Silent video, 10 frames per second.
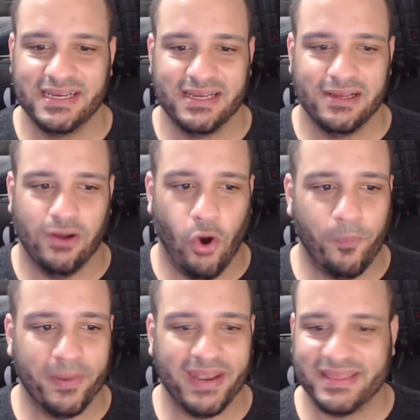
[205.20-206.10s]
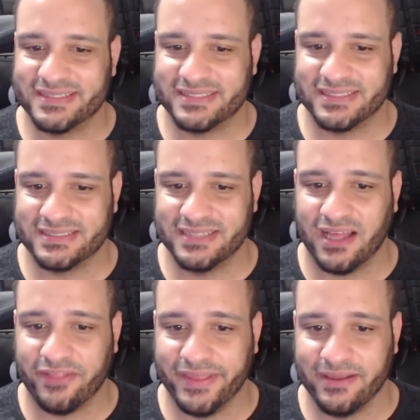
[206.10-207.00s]
hoping that this is
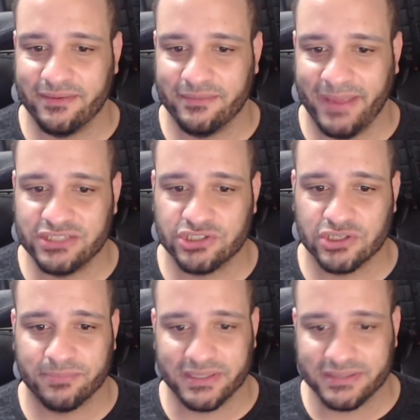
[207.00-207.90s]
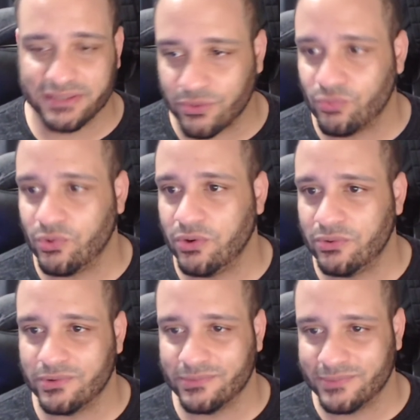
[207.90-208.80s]
nothing major, but
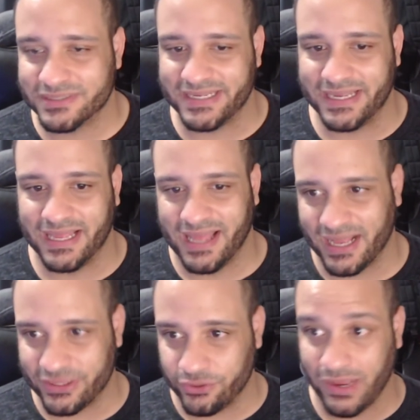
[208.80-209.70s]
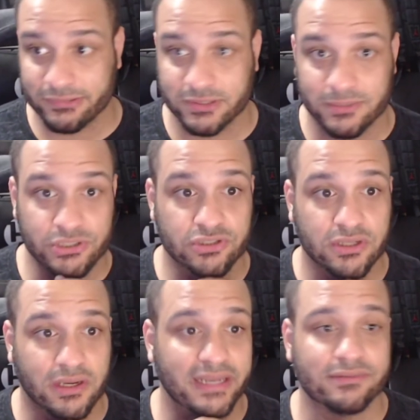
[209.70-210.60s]
we'll see. I do have some news
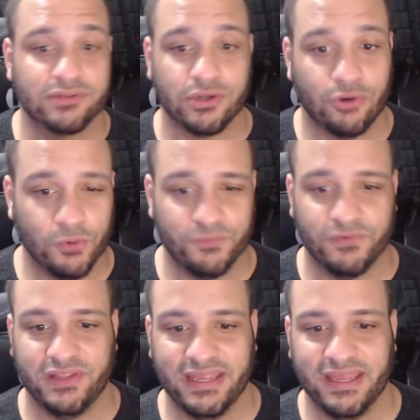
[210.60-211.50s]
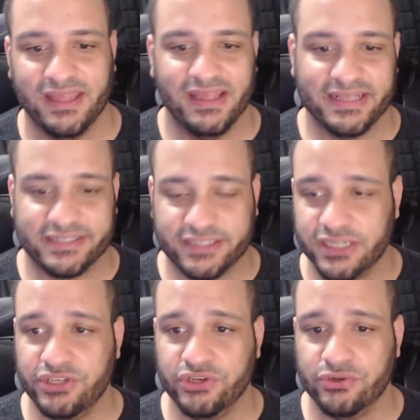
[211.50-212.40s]
on it, so hopefully it's good
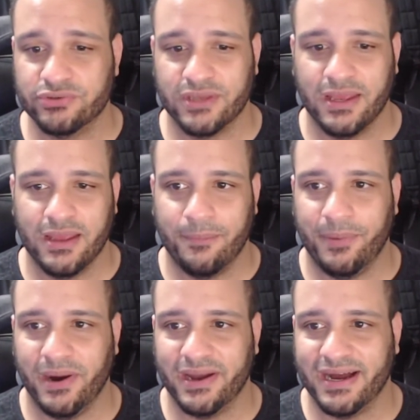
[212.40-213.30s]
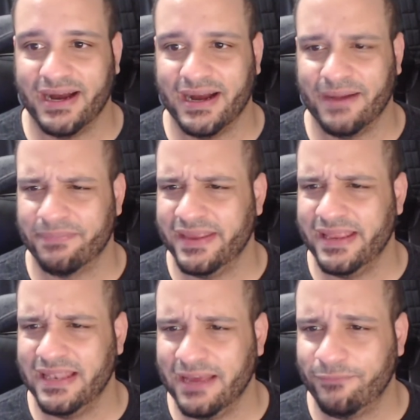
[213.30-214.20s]
news. But he
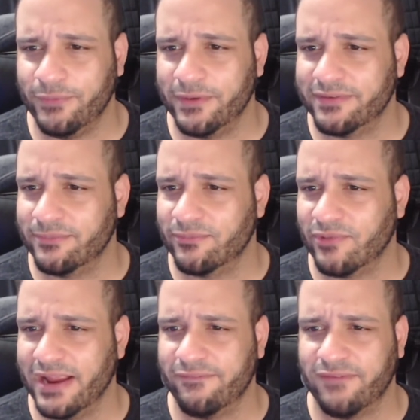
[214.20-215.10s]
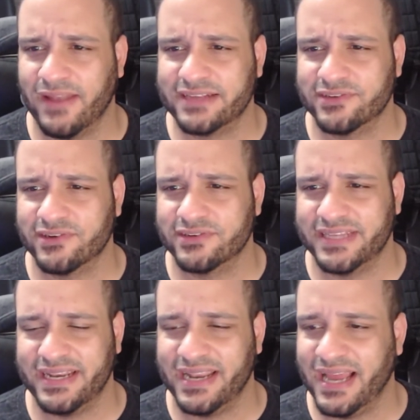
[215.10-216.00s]
left with some right flexor
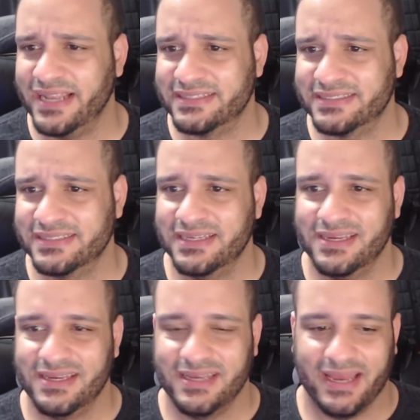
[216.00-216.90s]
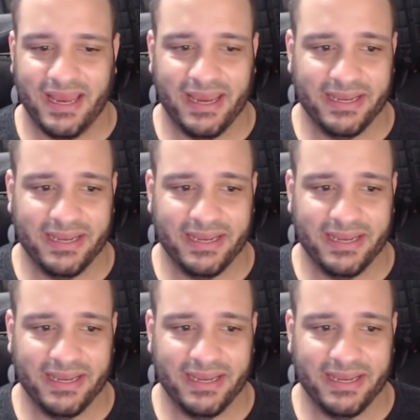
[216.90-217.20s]
tendonitis, and